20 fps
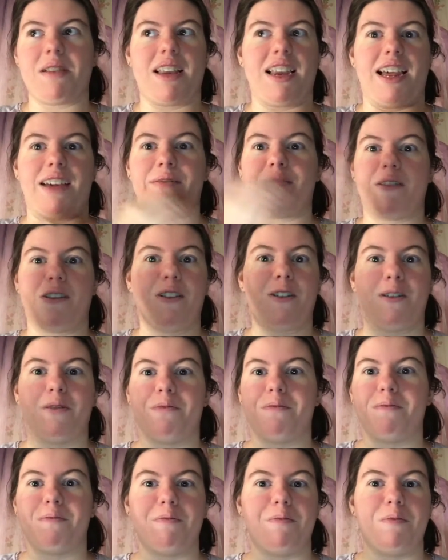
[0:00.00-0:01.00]
And I
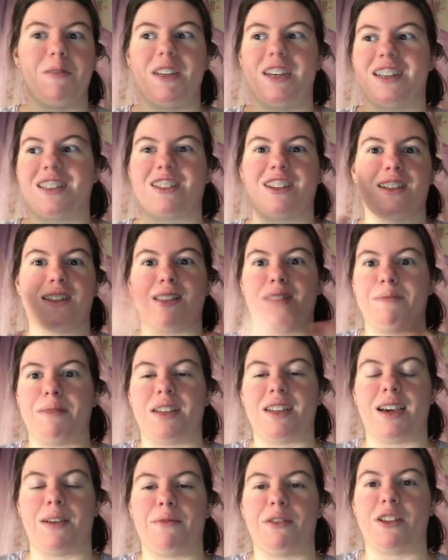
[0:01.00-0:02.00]
hope you guys got to
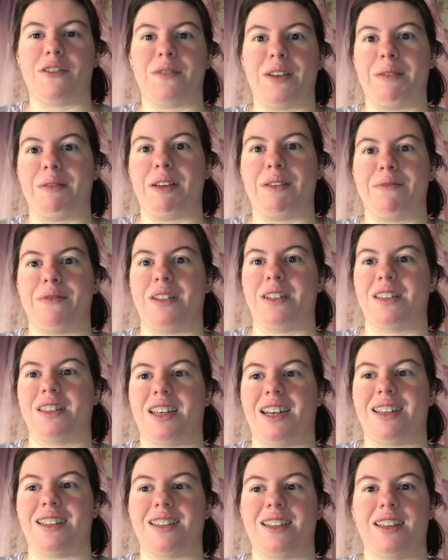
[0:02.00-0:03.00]
spend time with your family and
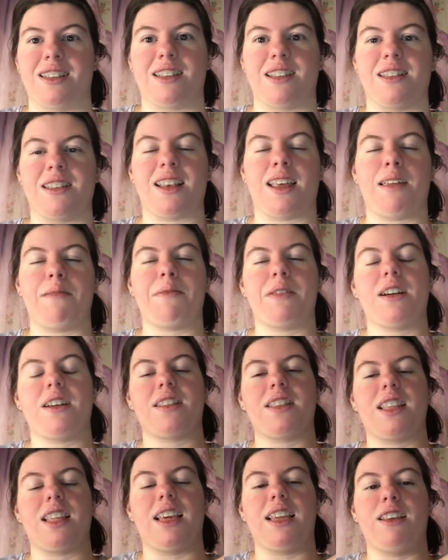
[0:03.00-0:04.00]
friends last night to
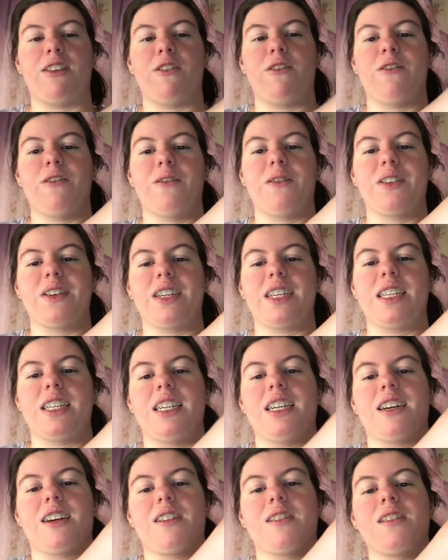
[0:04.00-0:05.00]
celebrate the new
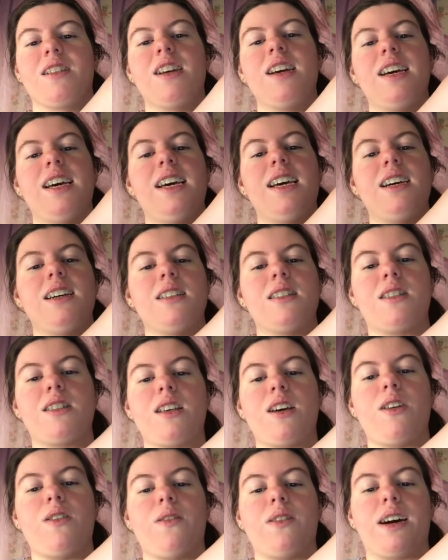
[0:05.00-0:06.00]
year.
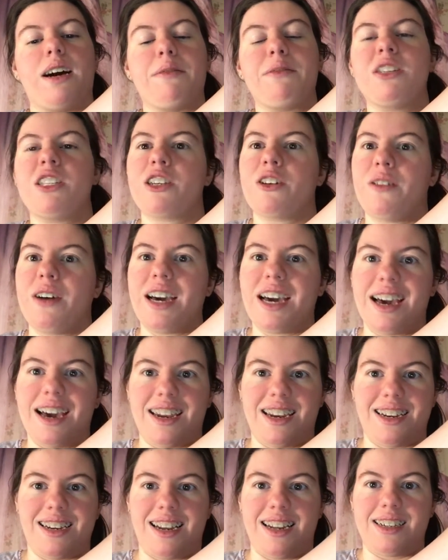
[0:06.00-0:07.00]
So I'm going to go
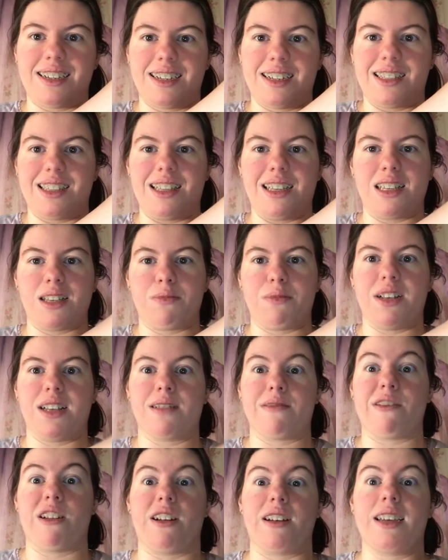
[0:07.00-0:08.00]
ahead and end this
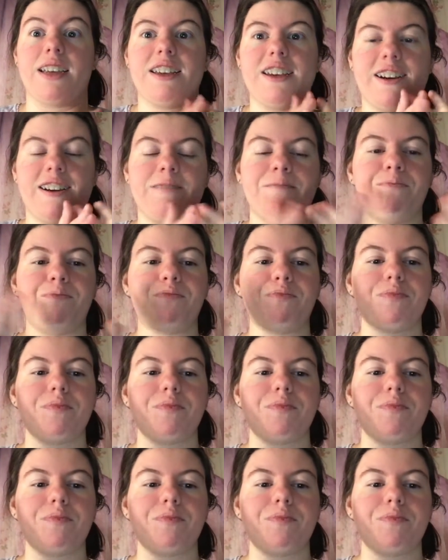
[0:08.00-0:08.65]
week's vlog here.